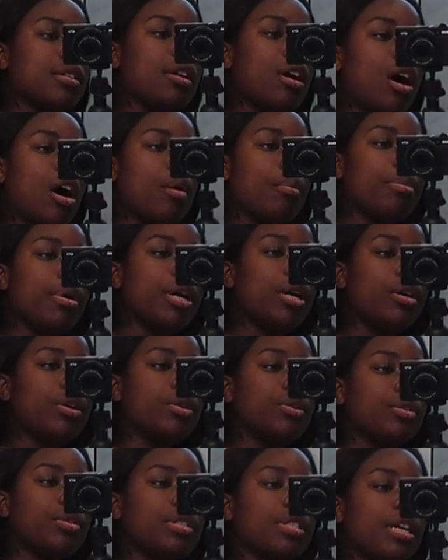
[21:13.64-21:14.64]
not
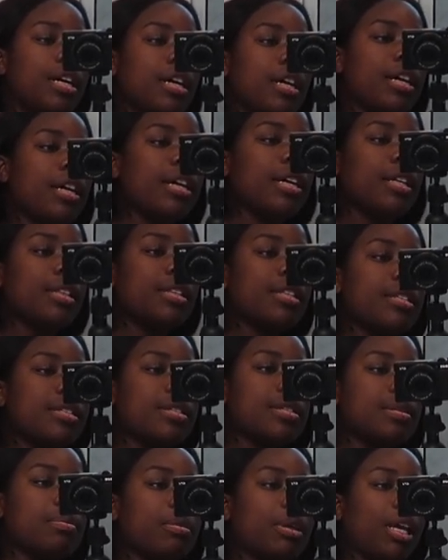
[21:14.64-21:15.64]
posed.
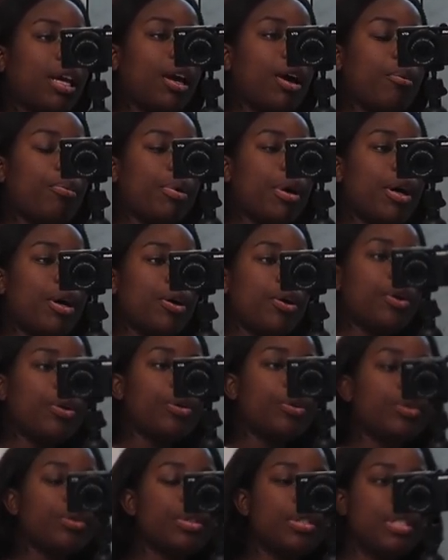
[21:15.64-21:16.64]
This is me
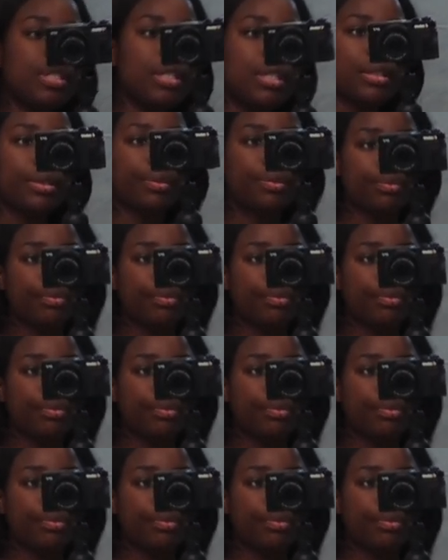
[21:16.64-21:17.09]
posed.